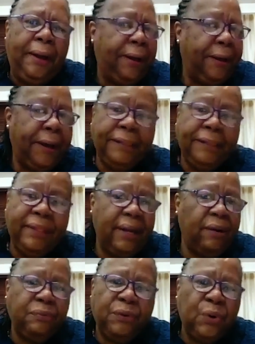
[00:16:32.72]
And
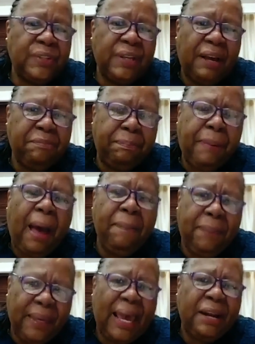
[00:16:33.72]
then, of course, I
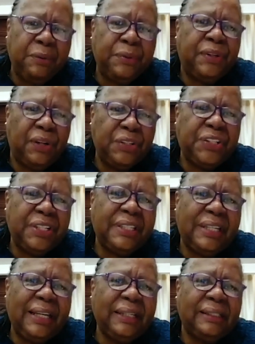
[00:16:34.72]
began with
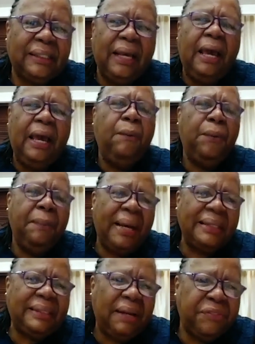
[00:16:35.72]
logistics. We
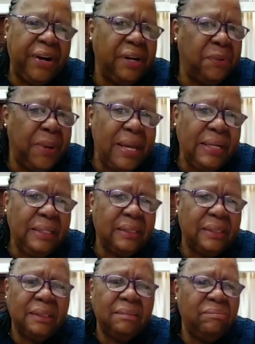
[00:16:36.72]
must have
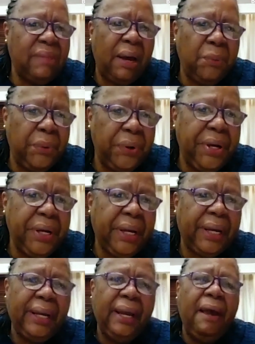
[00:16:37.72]
railways that
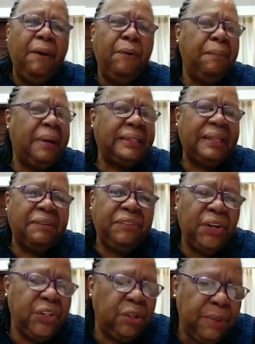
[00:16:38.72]
work. We must have
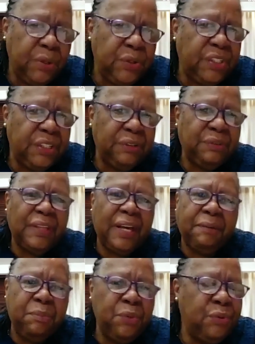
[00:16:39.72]
locomotives
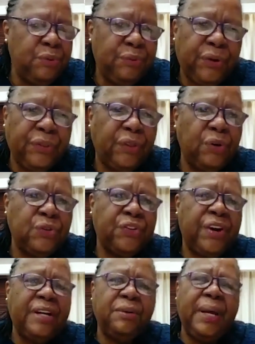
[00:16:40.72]
that move on those
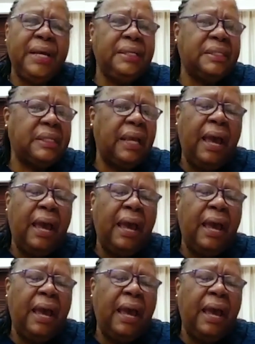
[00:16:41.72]
railways.